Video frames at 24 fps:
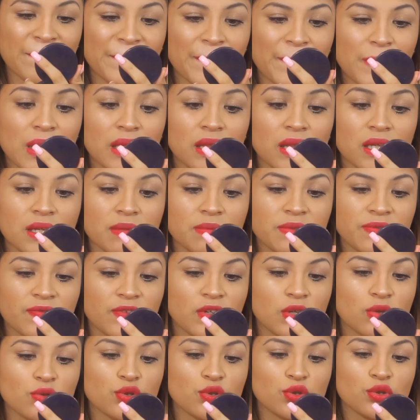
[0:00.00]
My lips
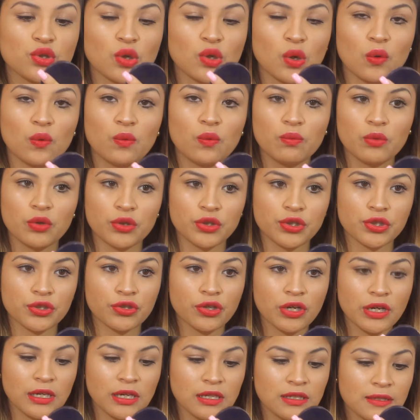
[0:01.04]
feel so
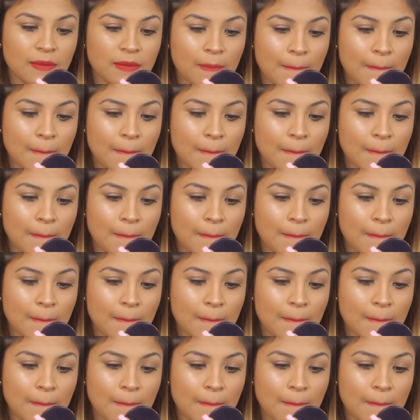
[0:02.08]
moisturized.